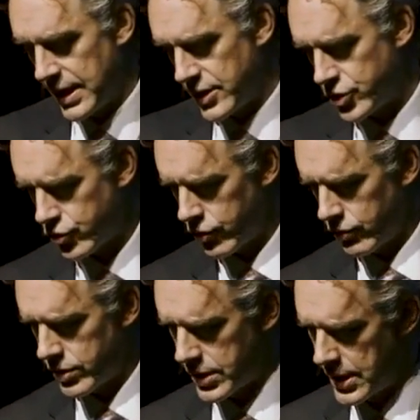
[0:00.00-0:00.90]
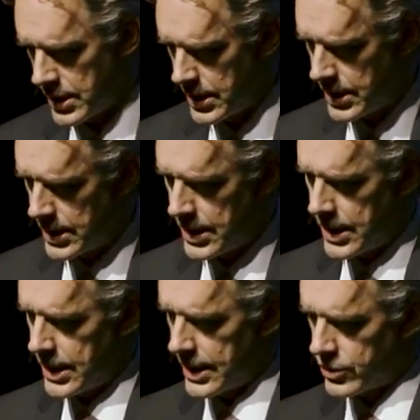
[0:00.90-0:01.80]
is truth.
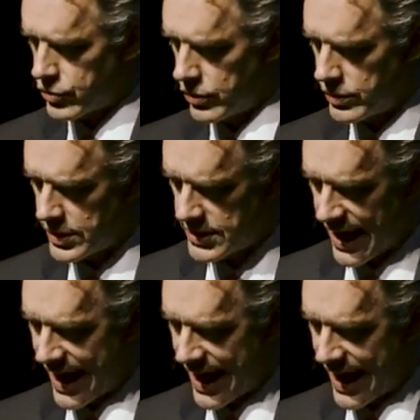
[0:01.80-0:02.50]
And truth is the